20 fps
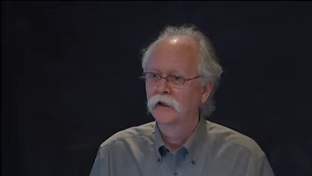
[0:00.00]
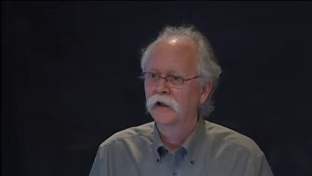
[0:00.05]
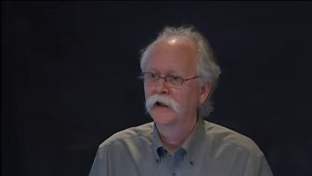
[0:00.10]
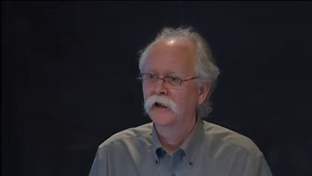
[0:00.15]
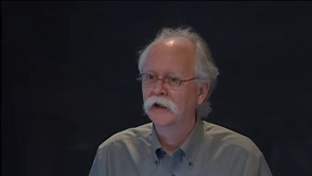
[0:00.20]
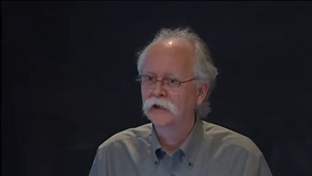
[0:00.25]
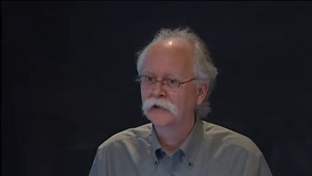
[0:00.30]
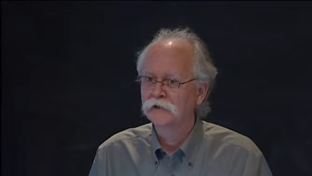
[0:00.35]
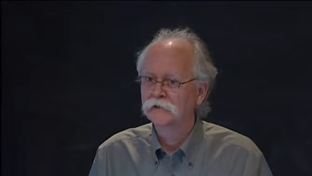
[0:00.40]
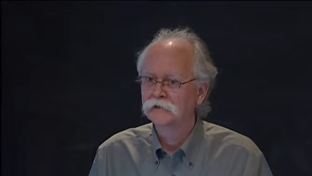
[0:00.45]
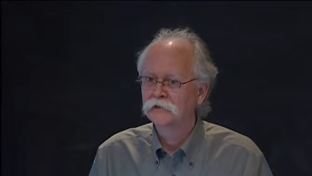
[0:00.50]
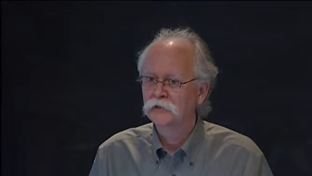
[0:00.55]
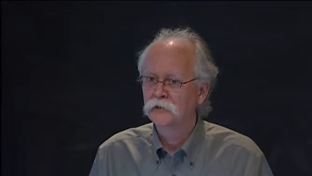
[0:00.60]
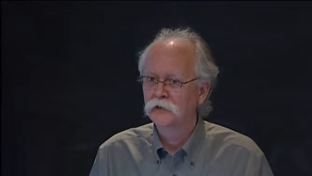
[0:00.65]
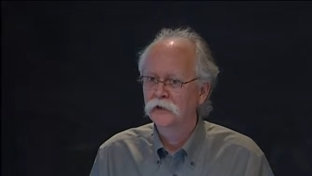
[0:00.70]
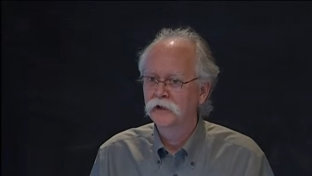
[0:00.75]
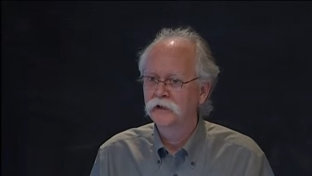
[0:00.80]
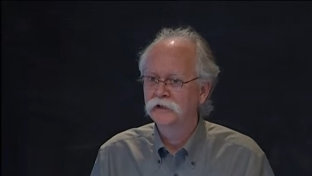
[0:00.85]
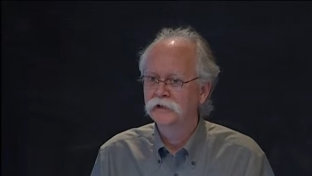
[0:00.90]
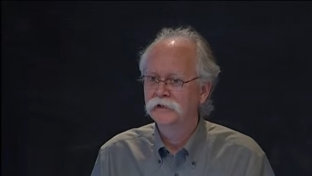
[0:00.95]
And so
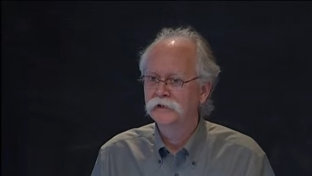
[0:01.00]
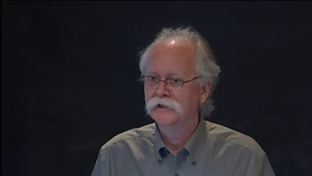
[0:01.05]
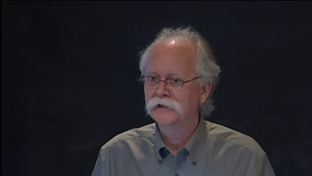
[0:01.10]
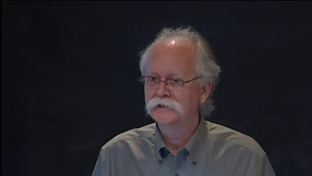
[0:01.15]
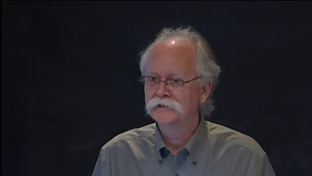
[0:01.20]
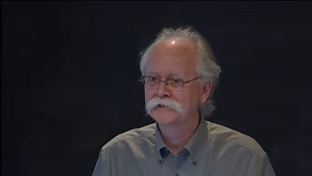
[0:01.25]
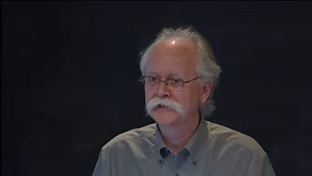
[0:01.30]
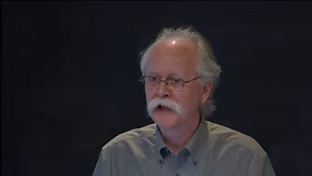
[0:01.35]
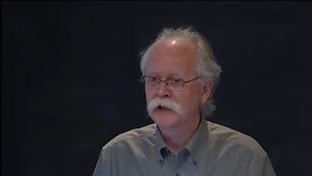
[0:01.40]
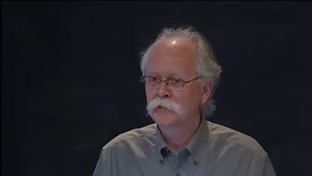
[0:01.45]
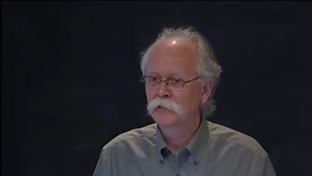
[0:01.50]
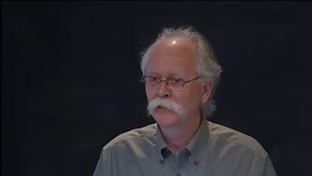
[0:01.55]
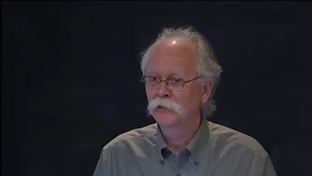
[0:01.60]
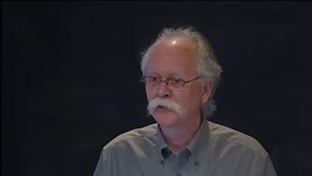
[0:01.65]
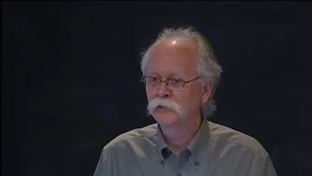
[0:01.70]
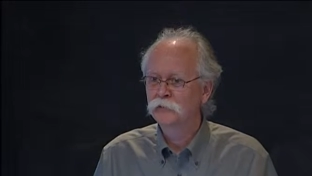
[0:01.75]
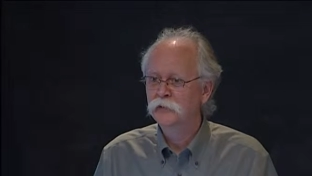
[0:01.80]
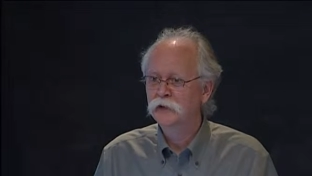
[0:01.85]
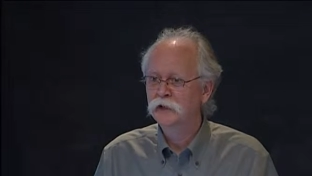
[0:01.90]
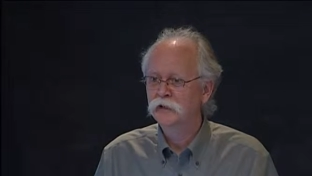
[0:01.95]
it, it, it's capable
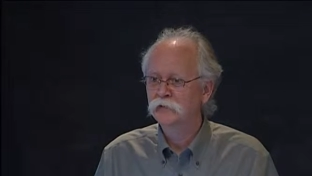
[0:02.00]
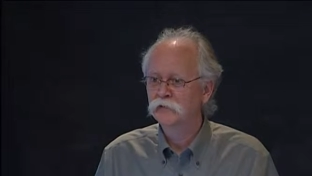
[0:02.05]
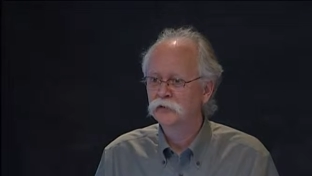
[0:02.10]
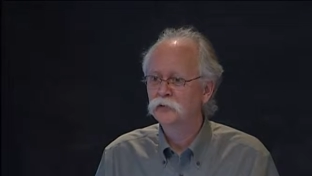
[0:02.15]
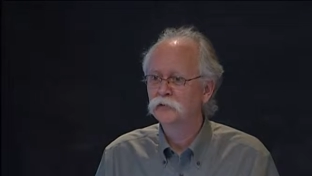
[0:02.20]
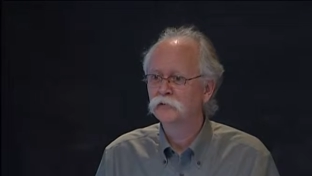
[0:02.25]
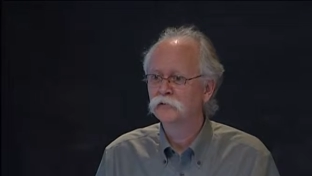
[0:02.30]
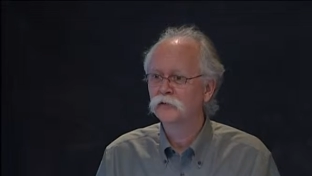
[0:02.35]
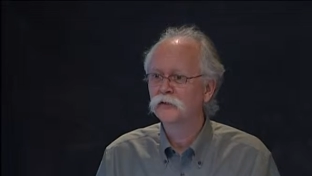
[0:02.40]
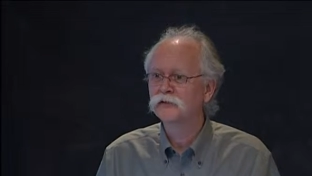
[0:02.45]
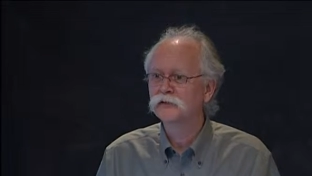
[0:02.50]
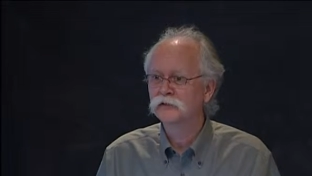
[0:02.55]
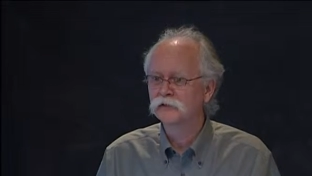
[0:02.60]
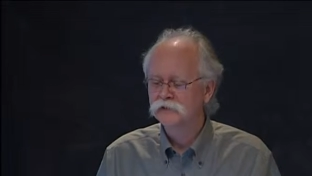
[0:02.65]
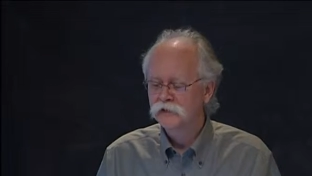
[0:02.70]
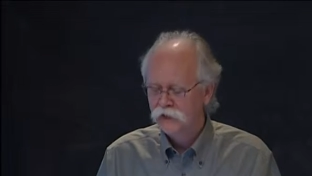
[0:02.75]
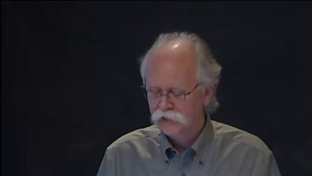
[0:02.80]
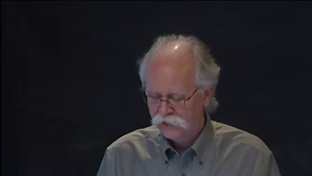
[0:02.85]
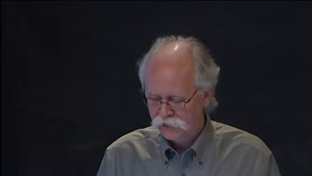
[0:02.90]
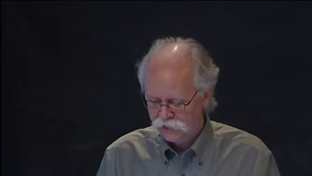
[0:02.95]
of being the universal
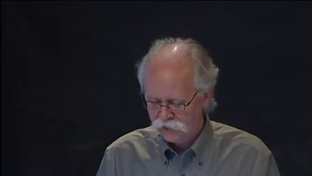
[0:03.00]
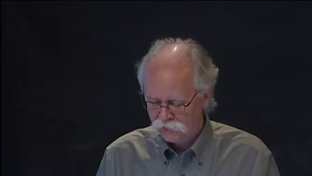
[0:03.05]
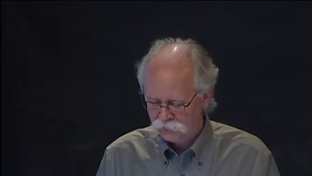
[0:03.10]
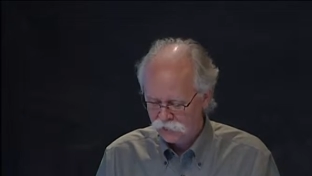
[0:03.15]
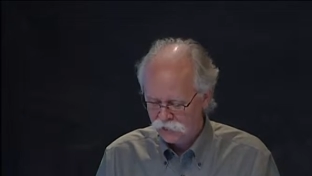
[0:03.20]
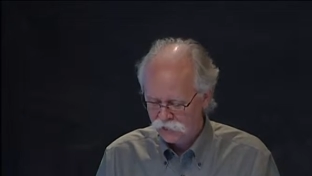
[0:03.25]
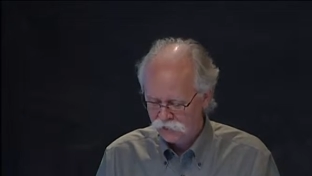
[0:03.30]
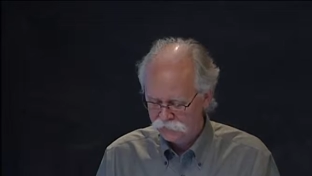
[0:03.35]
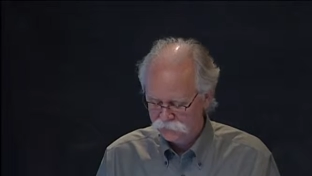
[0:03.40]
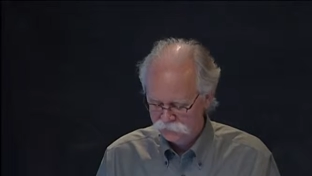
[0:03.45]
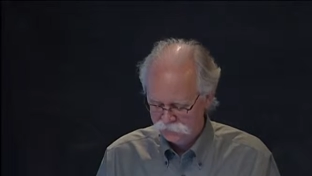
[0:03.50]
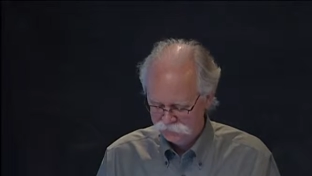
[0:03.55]
second antibody.